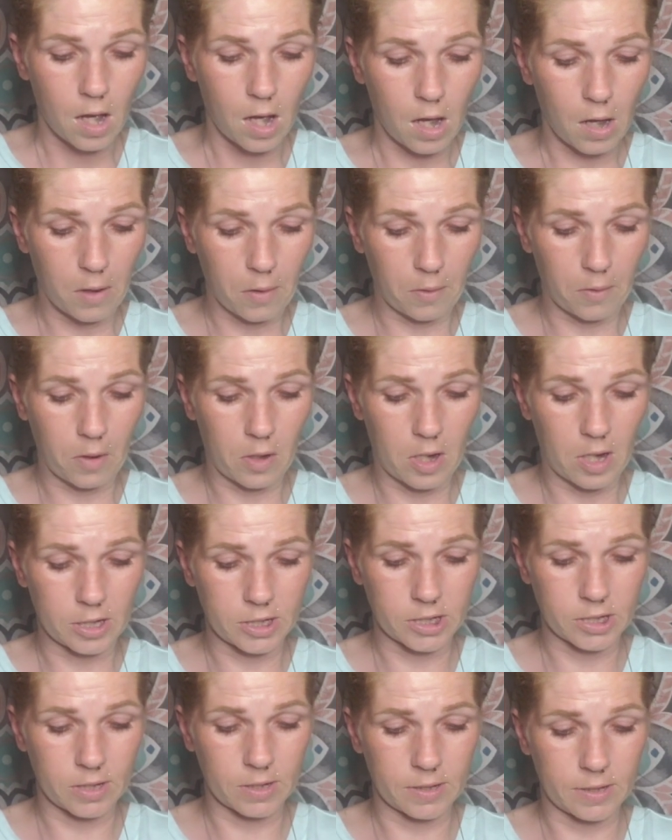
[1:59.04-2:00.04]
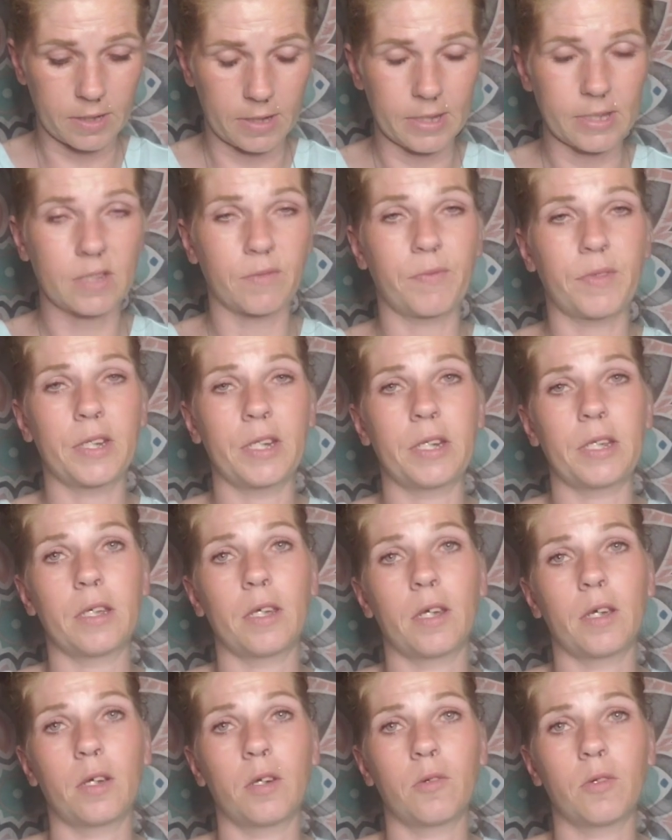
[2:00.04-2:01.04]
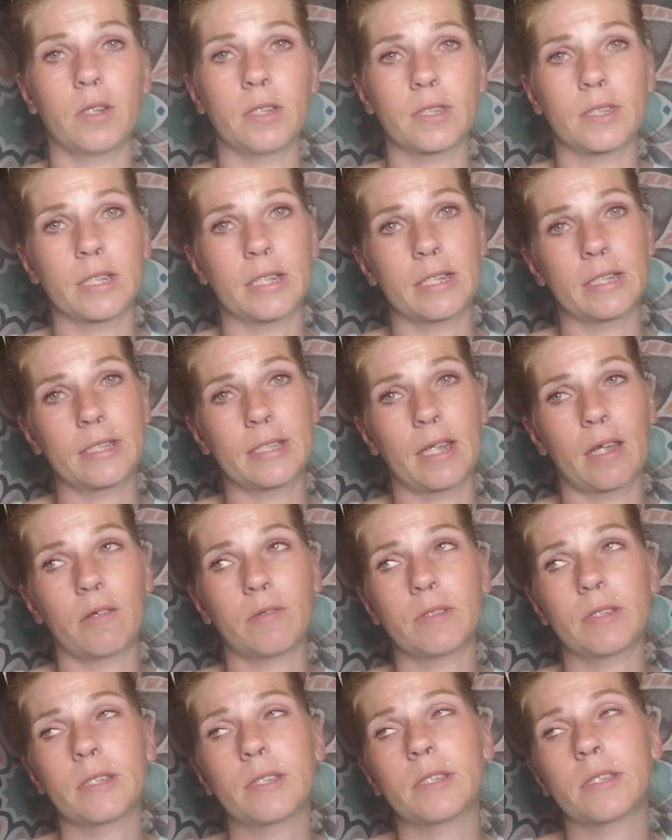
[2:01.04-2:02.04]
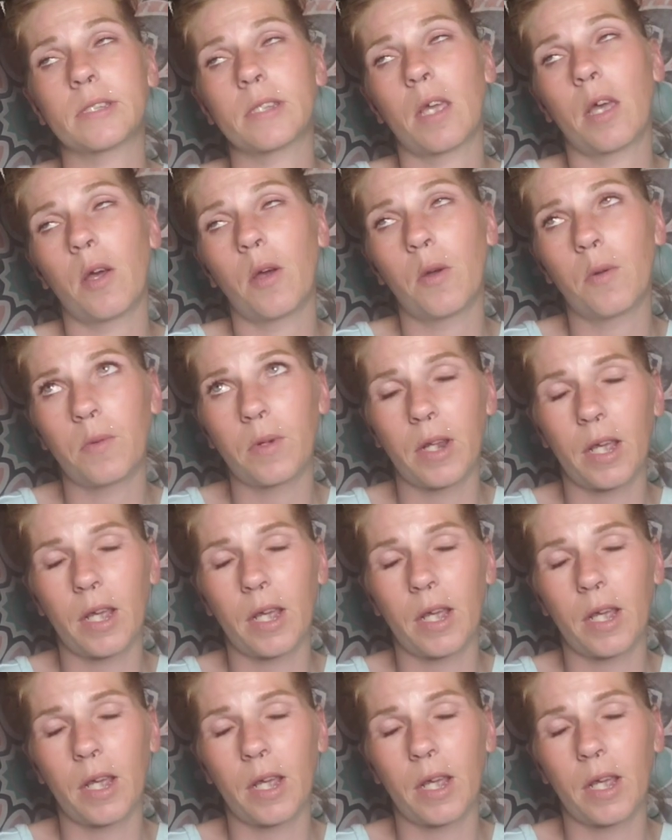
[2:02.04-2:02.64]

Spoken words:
Oh gosh, this video is going to sound so